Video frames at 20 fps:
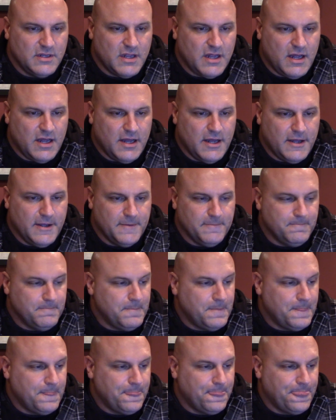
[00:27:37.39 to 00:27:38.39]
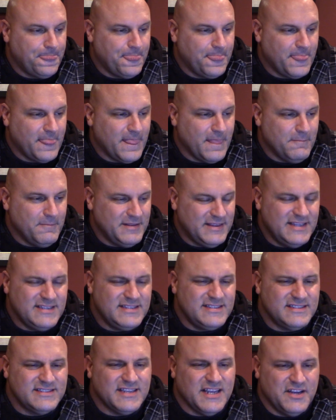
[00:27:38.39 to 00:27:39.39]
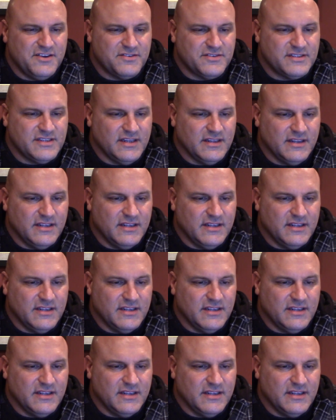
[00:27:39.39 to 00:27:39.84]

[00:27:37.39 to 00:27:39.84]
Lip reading: But this is interesting.